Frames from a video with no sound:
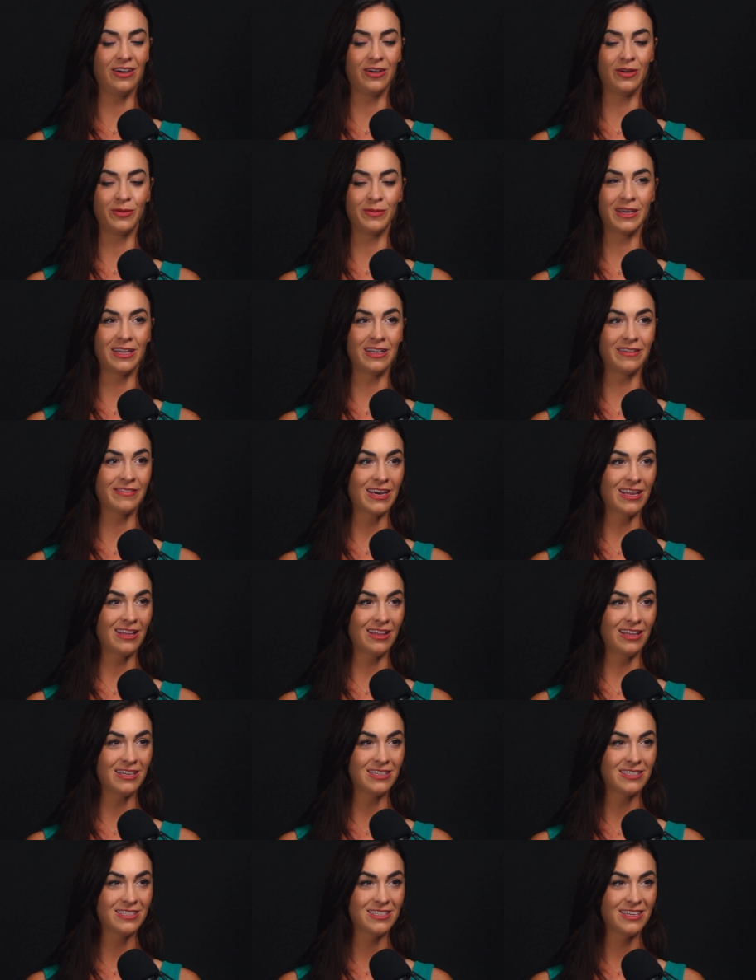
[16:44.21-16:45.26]
Oh man, I've got a
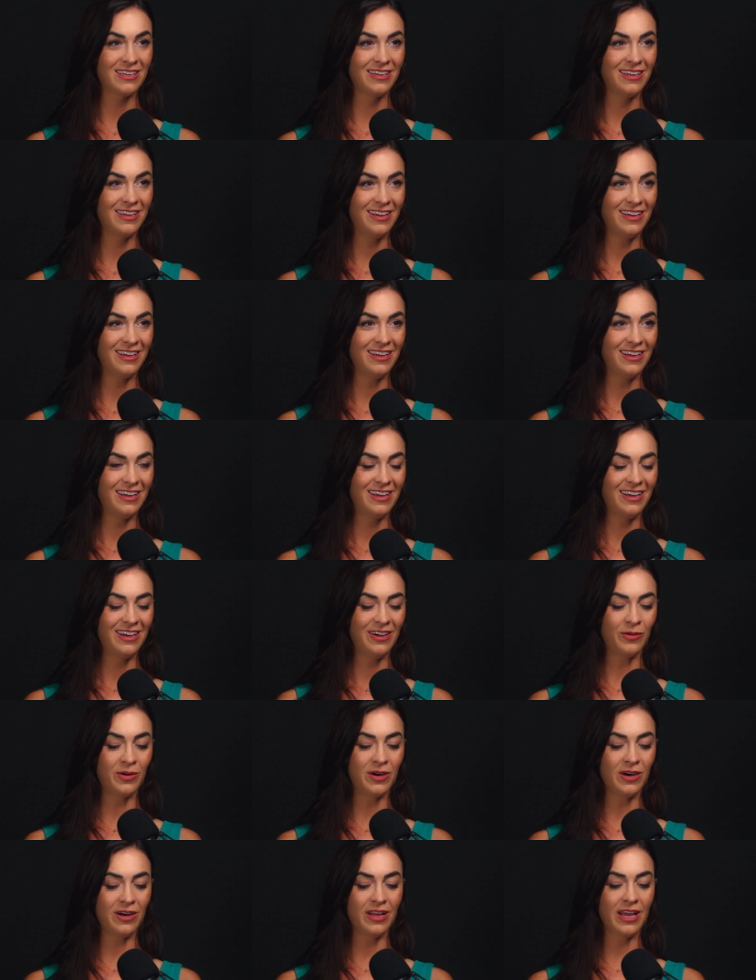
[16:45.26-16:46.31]
list. Okay.
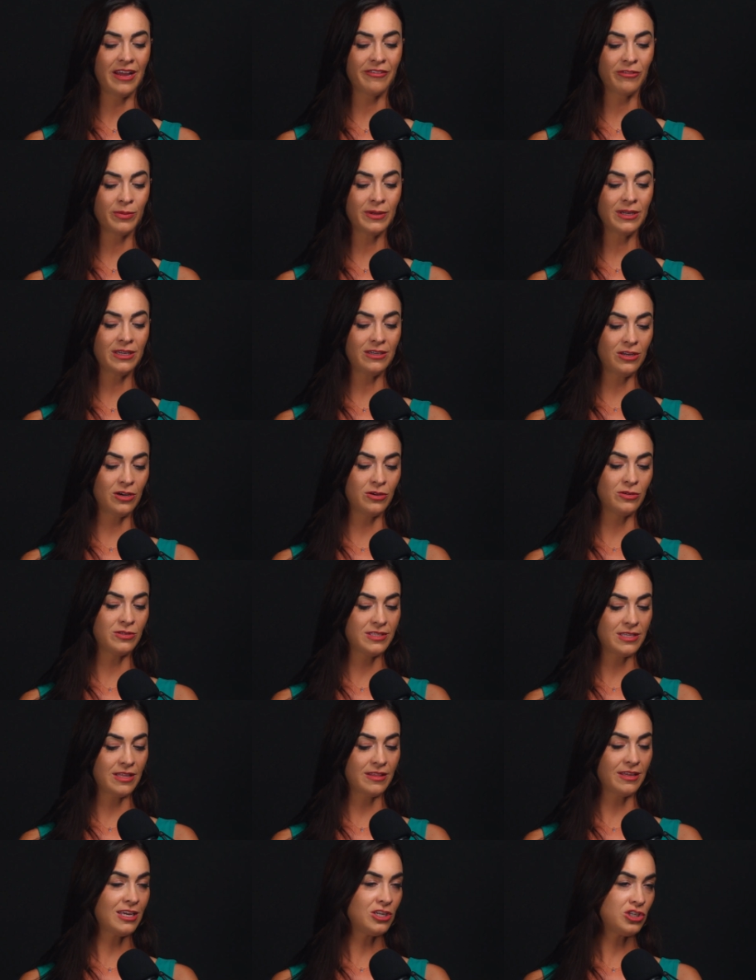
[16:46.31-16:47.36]
Well, everybody knows
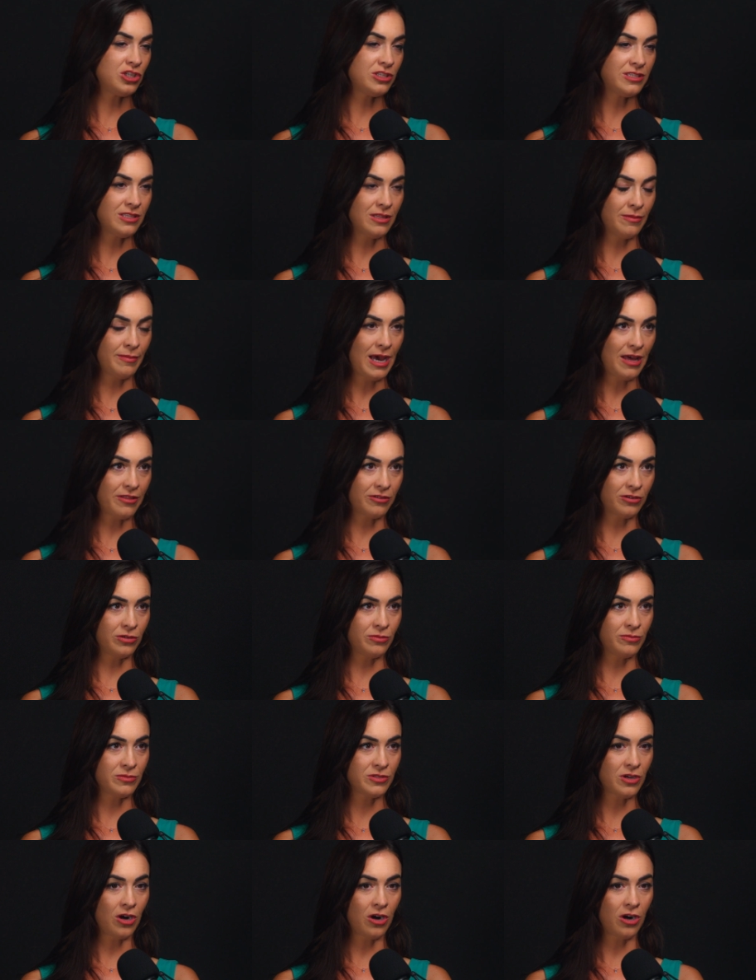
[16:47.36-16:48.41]
that the kitchens and the
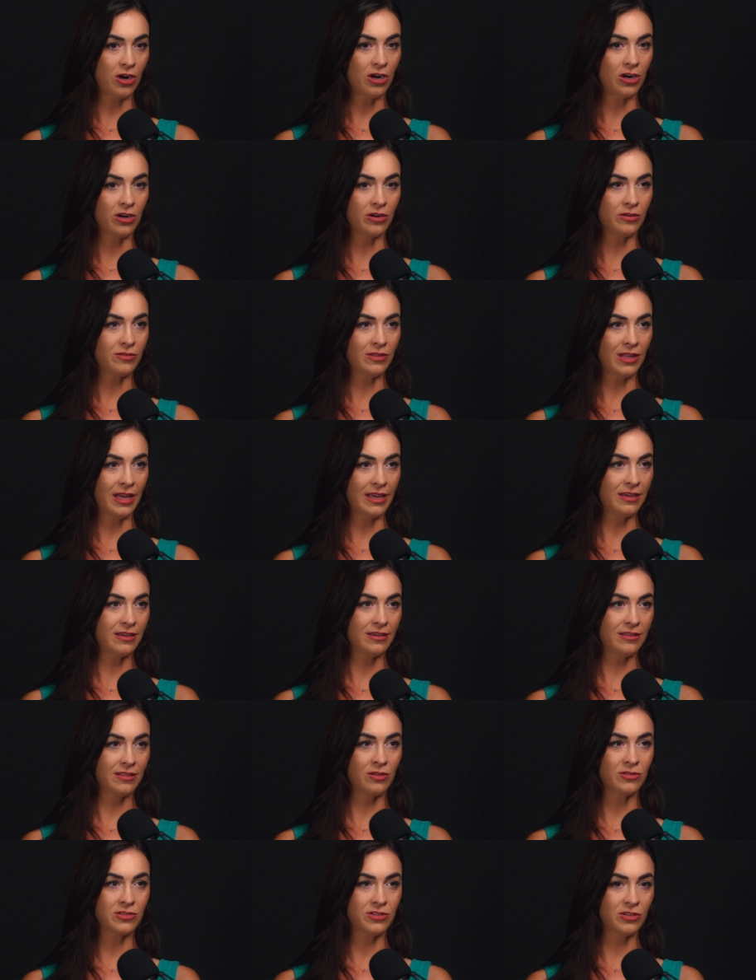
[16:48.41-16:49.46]
bathrooms are yeah. like
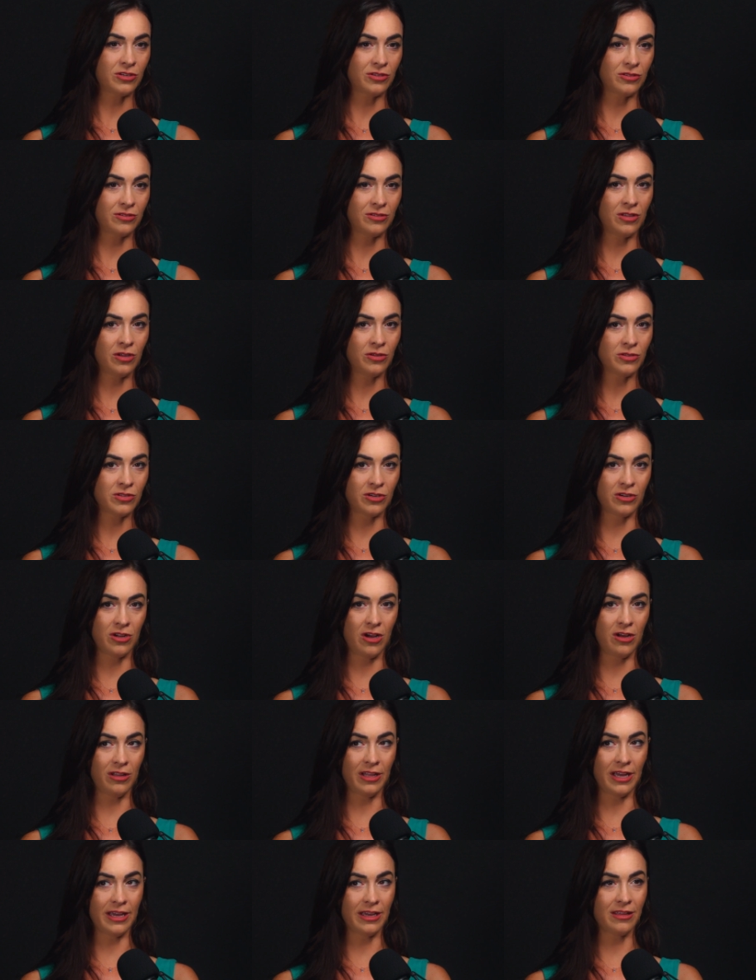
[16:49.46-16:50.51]
those are those are
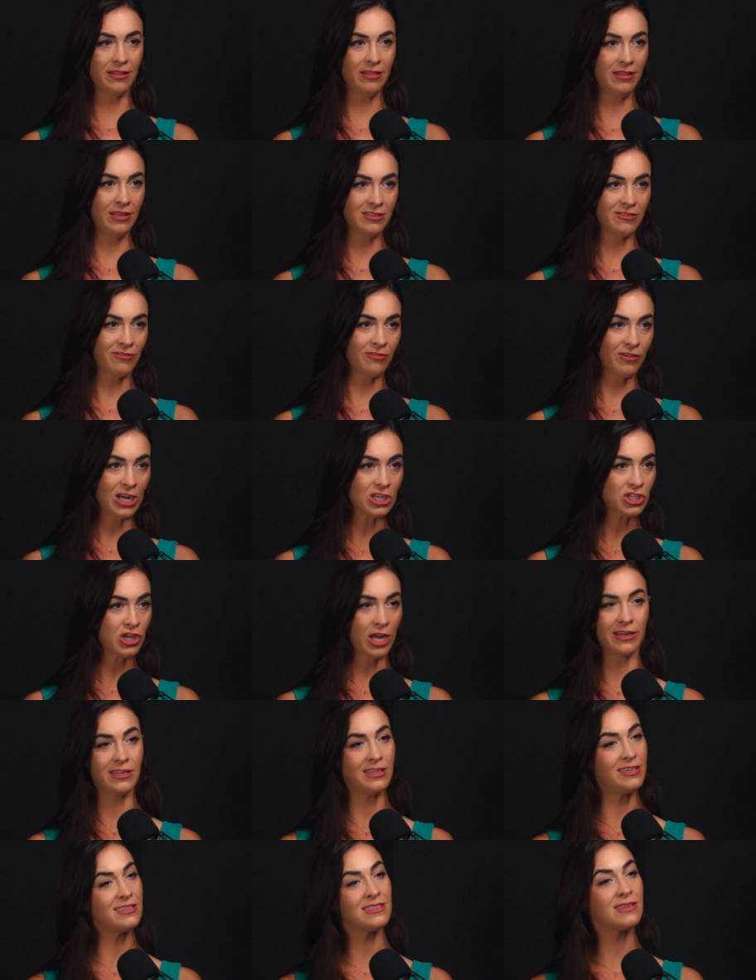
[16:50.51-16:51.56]
not like these yeah. fresh
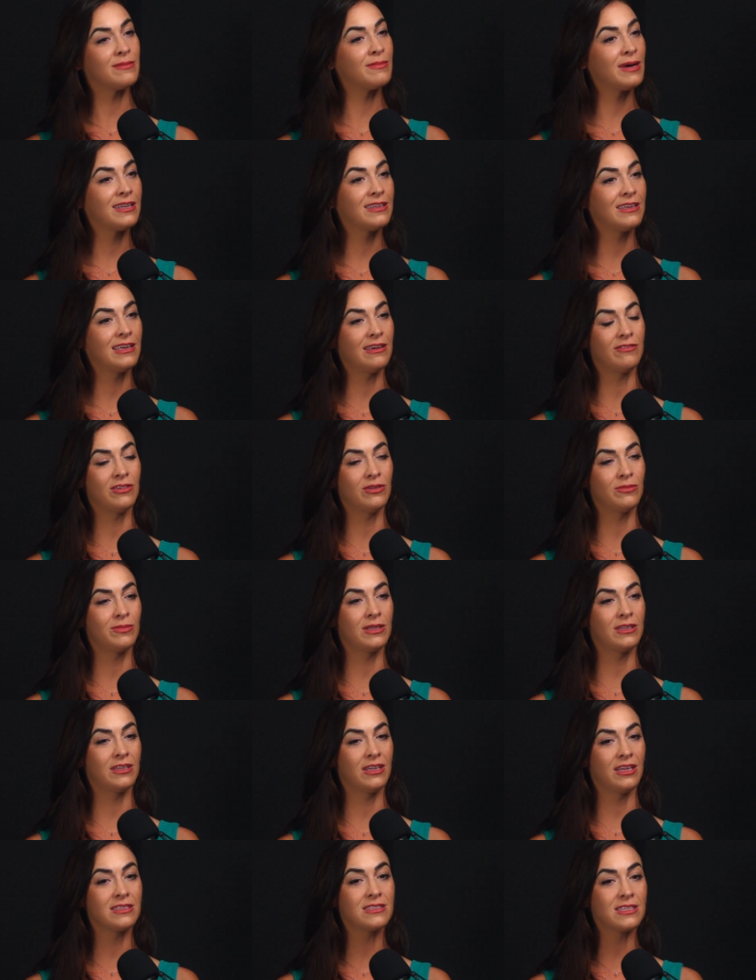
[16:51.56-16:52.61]
ideas I'm about to give you,
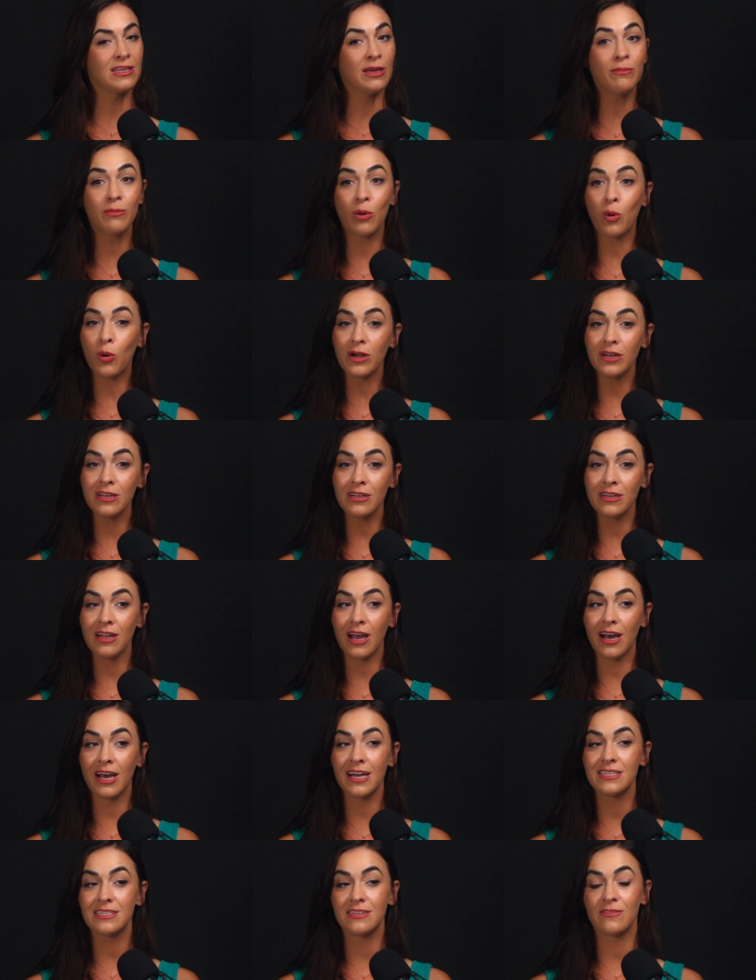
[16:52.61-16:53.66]
but it's important,
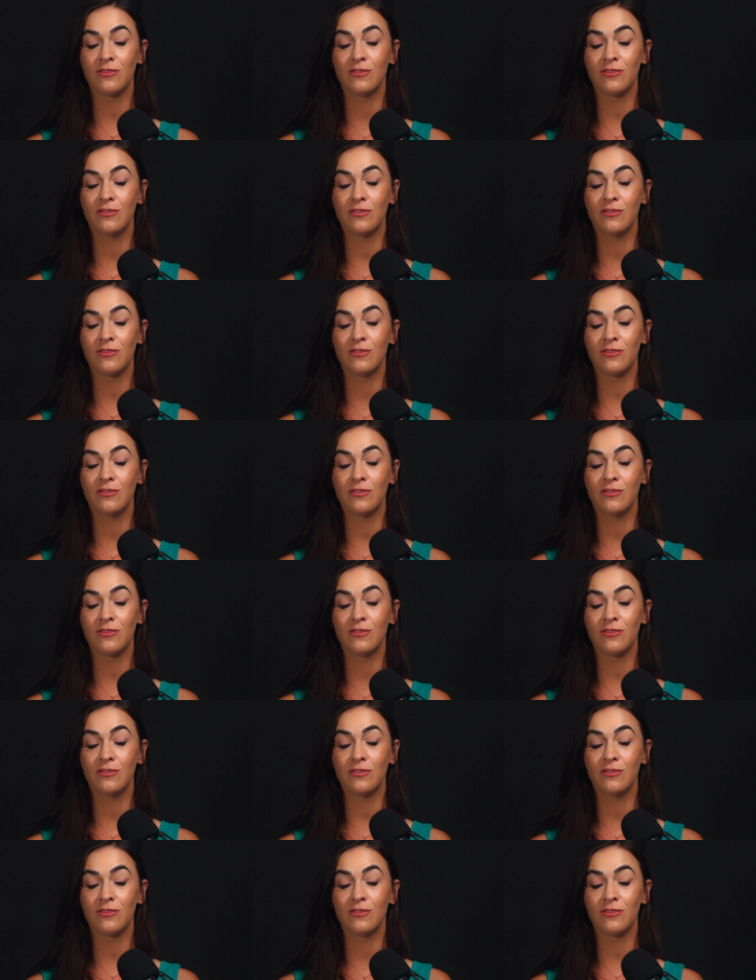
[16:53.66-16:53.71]
guys.